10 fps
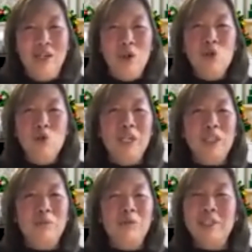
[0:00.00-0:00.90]
Who we
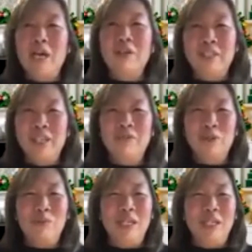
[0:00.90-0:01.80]
experience ourselves
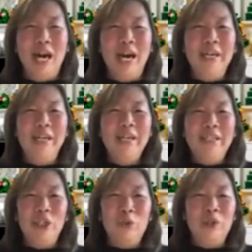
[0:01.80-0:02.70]
to be, the I
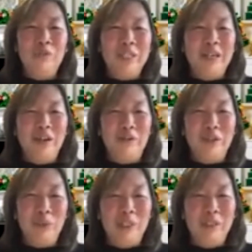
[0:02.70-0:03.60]
that each one of us
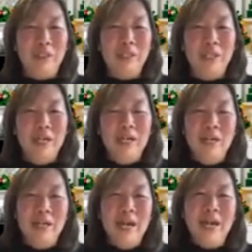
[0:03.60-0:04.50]
carries within.
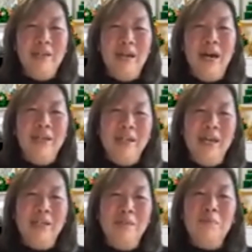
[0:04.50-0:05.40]
And
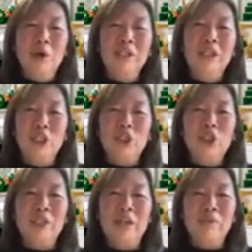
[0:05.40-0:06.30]
an important
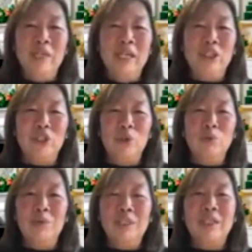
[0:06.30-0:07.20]
issue that relates to a
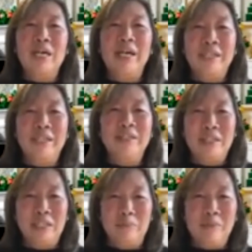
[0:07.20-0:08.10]
woman's
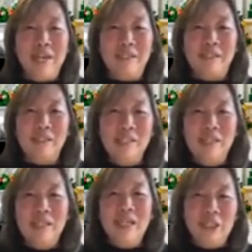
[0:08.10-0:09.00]
identity space
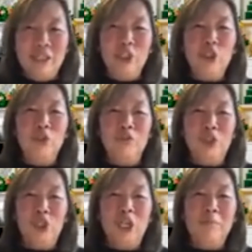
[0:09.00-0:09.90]
is the issue of
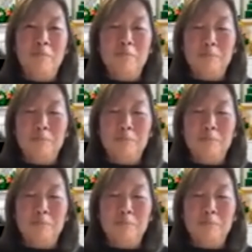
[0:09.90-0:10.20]
shame.